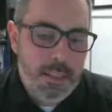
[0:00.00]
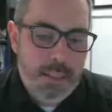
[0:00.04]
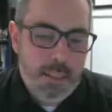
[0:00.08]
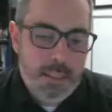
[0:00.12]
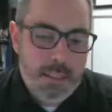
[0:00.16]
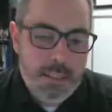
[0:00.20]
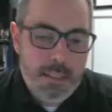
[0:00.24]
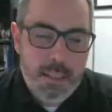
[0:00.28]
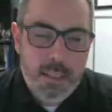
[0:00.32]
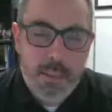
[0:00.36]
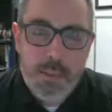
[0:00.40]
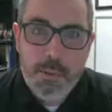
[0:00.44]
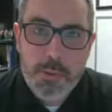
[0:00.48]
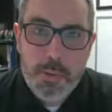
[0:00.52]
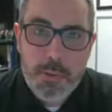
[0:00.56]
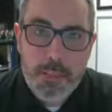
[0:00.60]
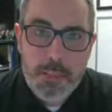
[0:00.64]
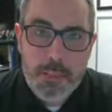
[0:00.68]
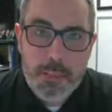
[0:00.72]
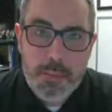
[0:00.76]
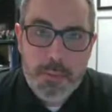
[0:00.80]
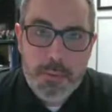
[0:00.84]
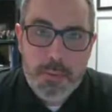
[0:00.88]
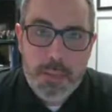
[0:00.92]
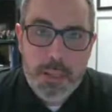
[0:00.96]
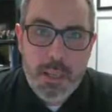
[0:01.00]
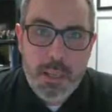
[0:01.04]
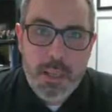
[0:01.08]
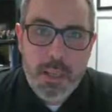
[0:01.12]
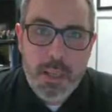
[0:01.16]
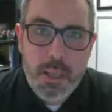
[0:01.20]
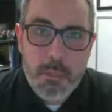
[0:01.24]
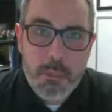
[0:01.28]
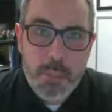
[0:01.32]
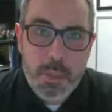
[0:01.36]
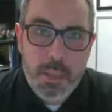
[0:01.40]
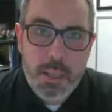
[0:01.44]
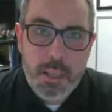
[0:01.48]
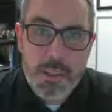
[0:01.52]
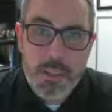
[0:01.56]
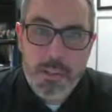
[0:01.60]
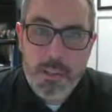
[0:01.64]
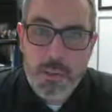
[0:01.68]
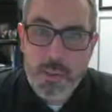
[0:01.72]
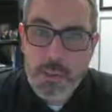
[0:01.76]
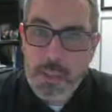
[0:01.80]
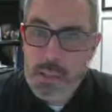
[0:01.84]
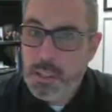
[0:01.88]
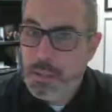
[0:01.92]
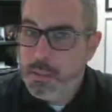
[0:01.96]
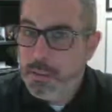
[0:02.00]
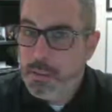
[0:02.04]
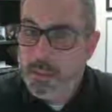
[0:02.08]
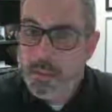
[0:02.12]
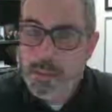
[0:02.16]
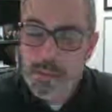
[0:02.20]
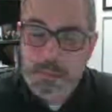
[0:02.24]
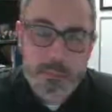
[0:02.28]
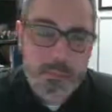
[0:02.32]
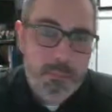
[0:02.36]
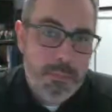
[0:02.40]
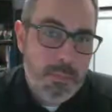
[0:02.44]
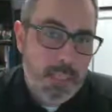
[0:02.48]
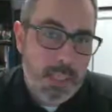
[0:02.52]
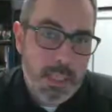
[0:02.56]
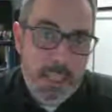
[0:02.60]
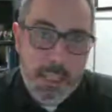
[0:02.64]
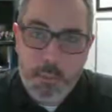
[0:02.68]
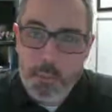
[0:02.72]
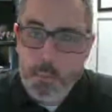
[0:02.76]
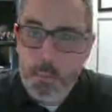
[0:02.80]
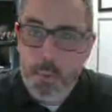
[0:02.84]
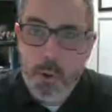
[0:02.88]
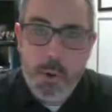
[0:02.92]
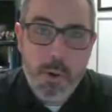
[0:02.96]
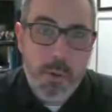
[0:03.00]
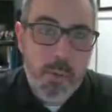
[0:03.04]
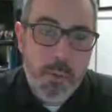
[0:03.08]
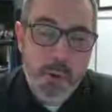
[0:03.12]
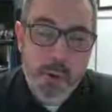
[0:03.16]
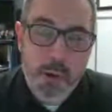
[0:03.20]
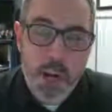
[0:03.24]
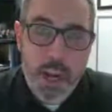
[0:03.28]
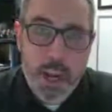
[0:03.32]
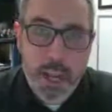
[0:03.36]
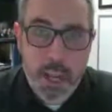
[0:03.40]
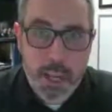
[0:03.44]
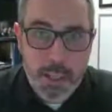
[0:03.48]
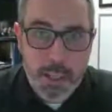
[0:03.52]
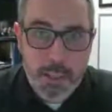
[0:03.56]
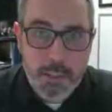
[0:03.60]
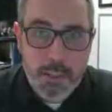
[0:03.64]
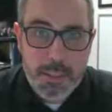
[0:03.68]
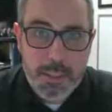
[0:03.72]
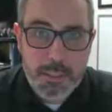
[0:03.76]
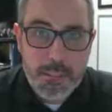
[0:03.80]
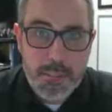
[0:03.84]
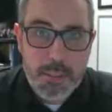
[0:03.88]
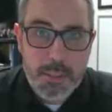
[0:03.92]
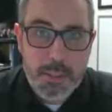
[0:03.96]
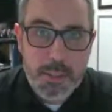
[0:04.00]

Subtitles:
continuous because you can get more and more accurate,